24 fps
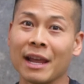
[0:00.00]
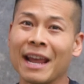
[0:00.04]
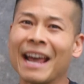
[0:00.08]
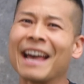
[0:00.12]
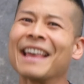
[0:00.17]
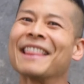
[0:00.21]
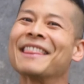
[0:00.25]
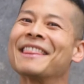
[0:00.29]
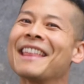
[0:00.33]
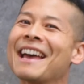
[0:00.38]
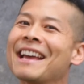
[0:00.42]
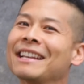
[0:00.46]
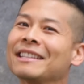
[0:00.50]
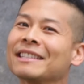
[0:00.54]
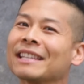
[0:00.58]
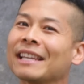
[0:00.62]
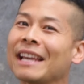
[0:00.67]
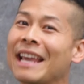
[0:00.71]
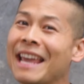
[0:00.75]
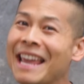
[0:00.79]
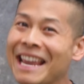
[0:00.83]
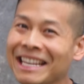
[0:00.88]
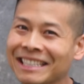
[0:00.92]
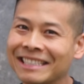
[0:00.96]
and that's
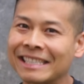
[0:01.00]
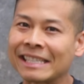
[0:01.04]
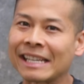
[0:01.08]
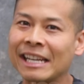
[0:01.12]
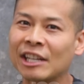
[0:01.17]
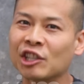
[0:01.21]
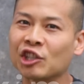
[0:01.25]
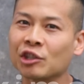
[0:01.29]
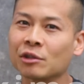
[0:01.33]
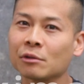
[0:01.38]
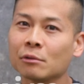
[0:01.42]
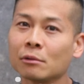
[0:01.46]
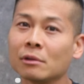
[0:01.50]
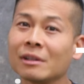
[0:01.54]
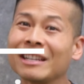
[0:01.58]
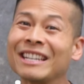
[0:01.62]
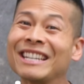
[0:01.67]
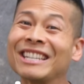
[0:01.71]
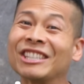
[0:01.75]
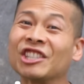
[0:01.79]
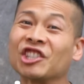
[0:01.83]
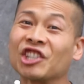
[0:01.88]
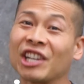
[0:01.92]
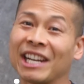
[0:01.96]
International
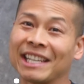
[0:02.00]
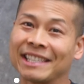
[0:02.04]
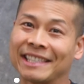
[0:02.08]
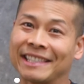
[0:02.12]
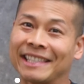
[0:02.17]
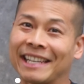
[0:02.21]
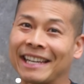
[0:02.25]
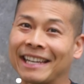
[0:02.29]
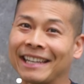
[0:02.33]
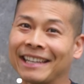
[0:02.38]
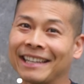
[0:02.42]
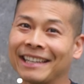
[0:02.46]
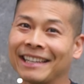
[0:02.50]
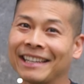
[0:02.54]
Chest Day